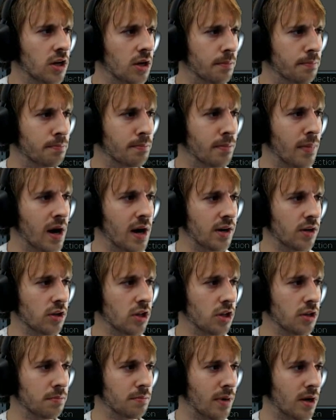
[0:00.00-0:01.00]

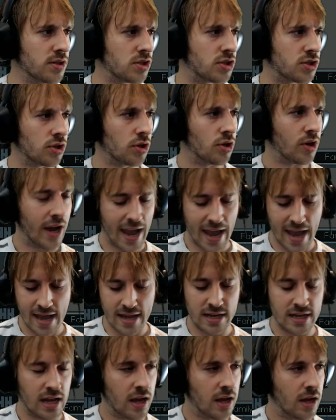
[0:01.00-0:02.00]
model monster and
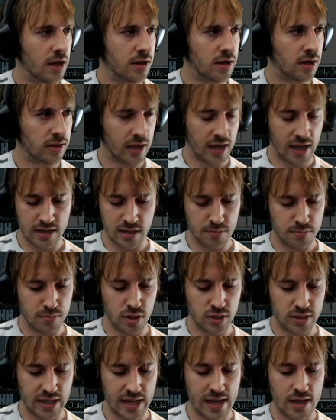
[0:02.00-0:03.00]
not anim
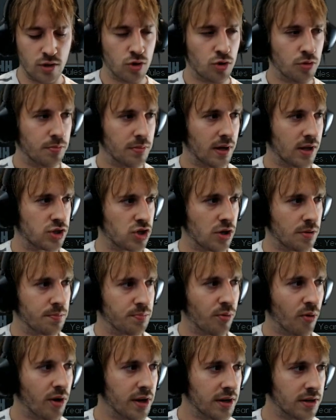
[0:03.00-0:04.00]
but enum at some
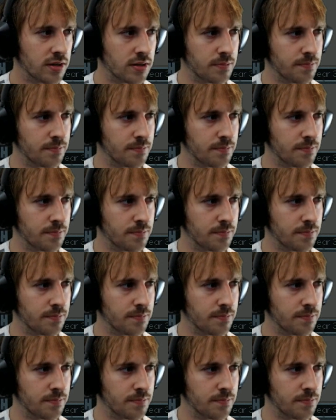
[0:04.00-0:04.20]
point.